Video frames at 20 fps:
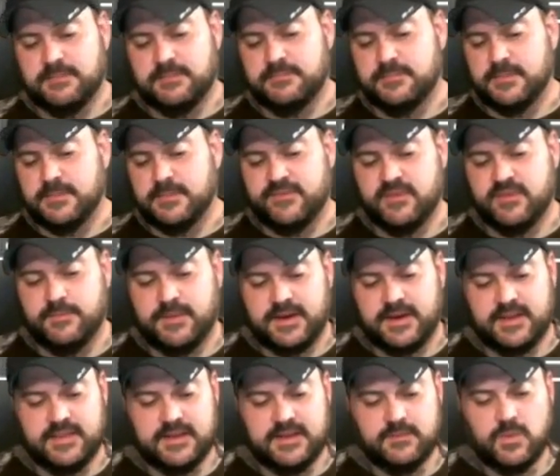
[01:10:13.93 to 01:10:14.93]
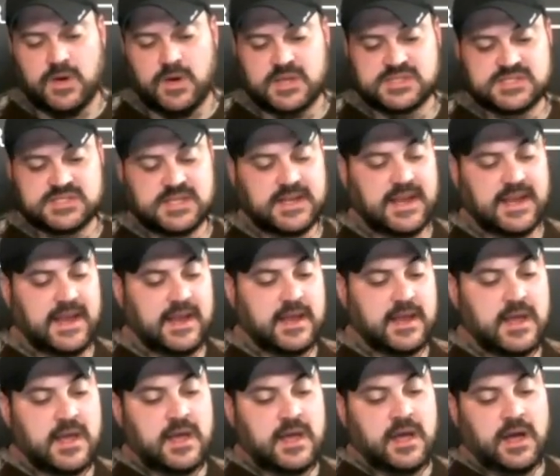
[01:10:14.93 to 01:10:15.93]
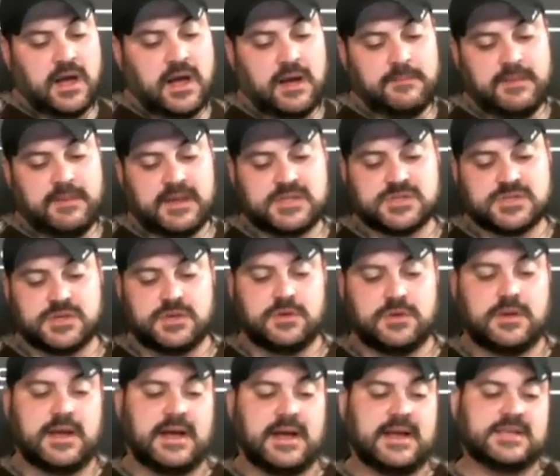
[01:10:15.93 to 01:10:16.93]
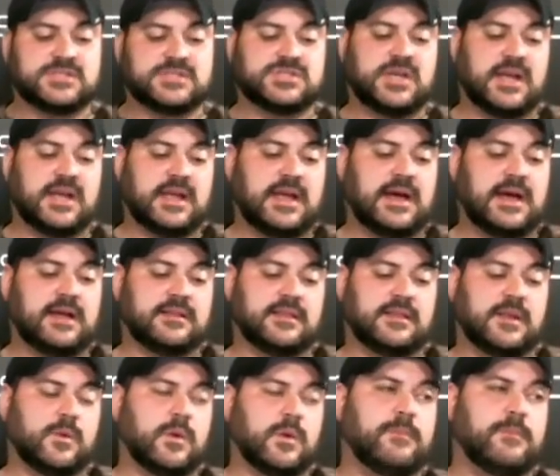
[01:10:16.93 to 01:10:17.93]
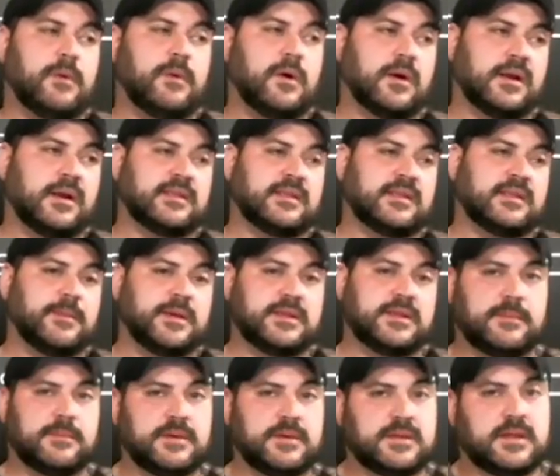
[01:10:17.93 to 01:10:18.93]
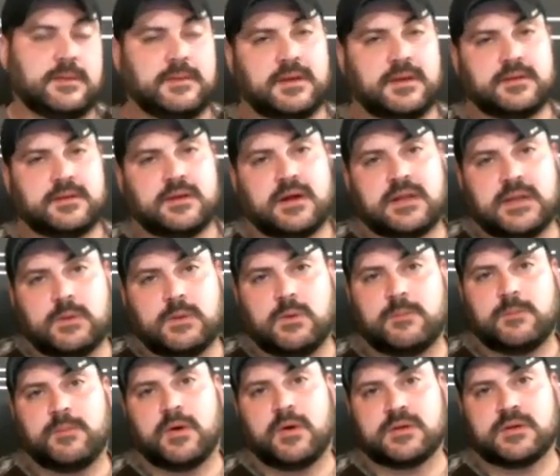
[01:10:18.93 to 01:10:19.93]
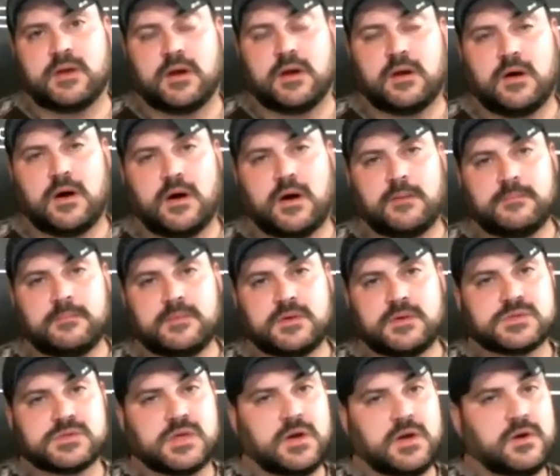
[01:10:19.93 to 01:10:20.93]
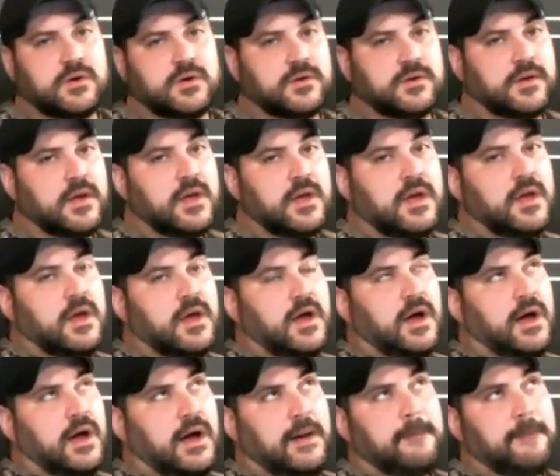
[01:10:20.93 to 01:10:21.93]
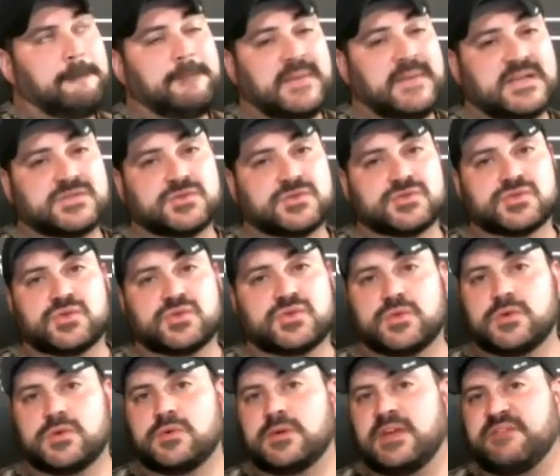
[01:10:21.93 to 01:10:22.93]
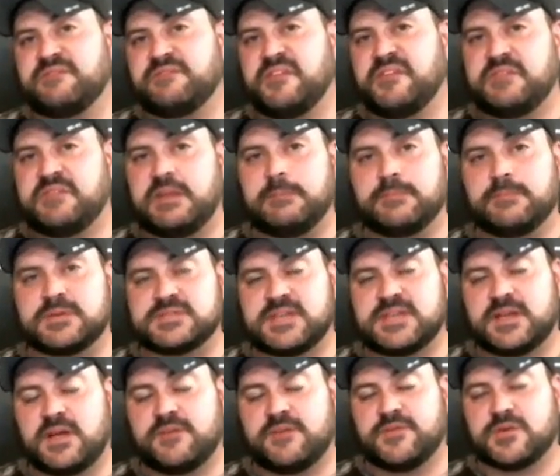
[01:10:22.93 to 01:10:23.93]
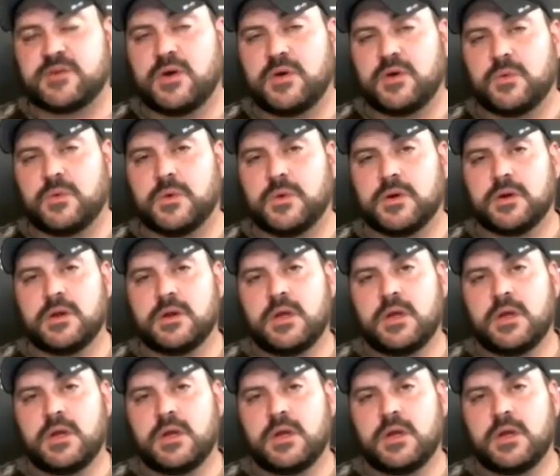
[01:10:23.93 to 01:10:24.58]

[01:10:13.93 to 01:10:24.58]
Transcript: everybody that watched today. Make sure you guys check out Liquid Barn at www.liquidbarn.com. Use code MIXERS Crew and get 15% off your total order.